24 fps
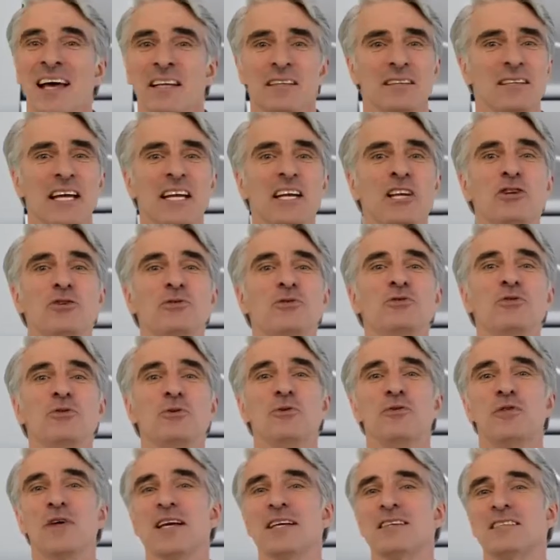letting you
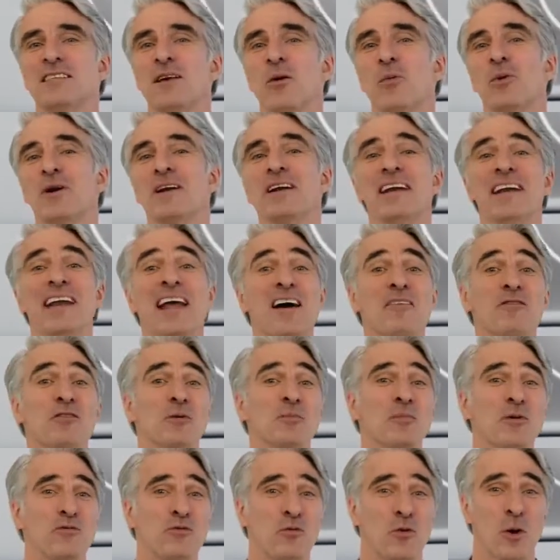do things that were
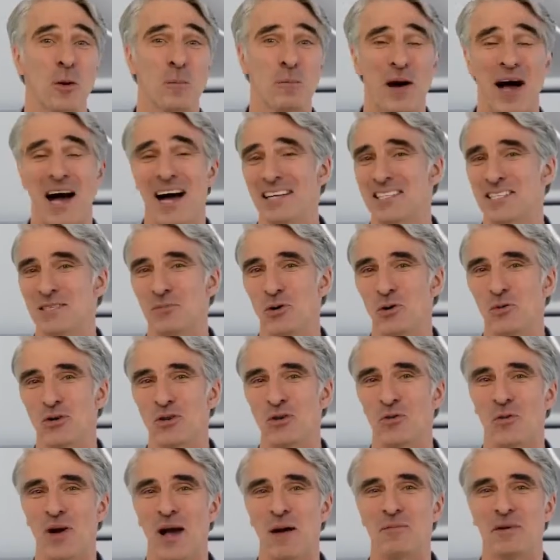never before possible
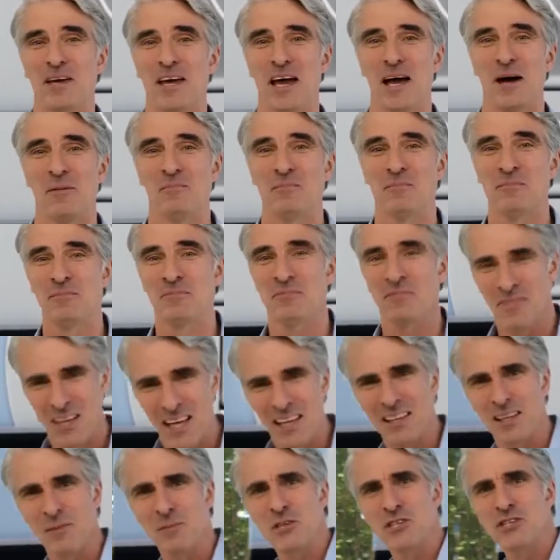with a webcam.
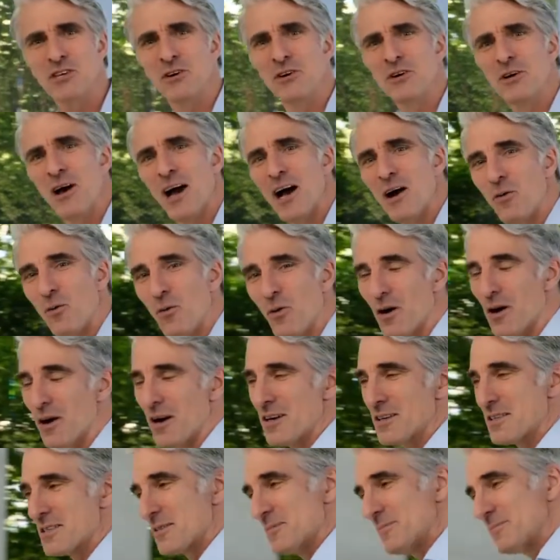Let me show you how it
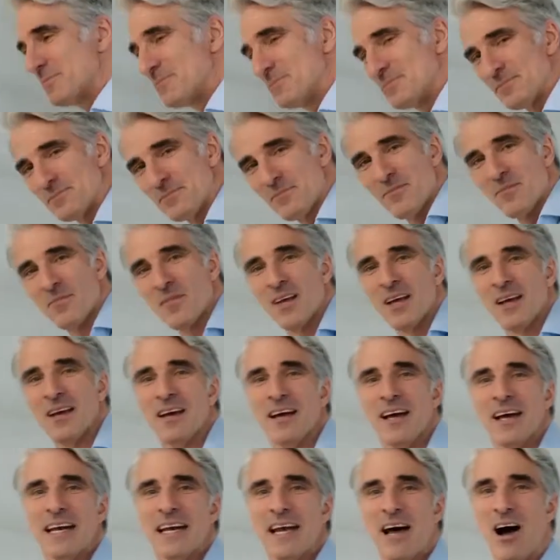works.
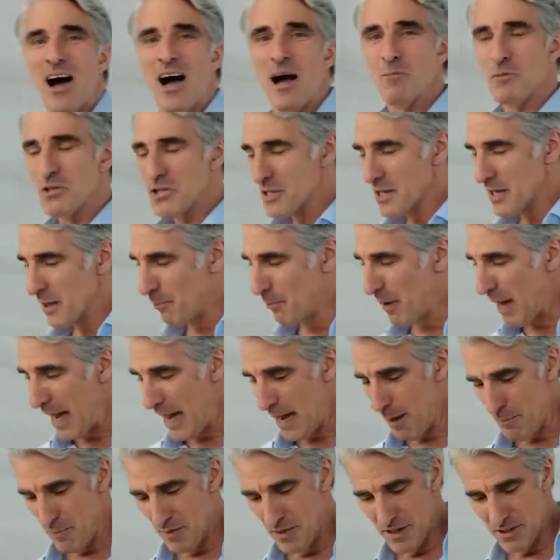Now, I'm just going to
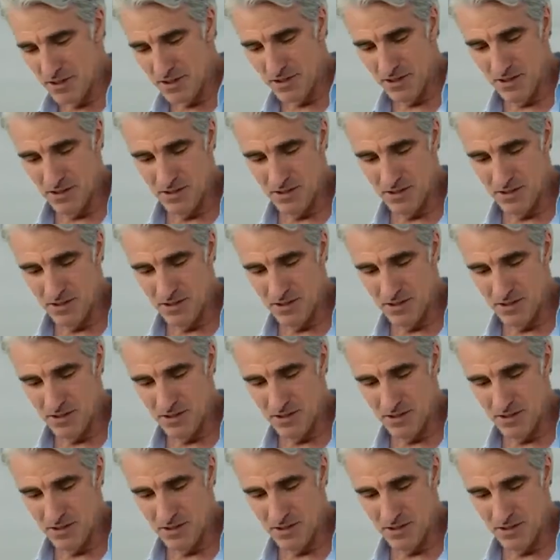pop this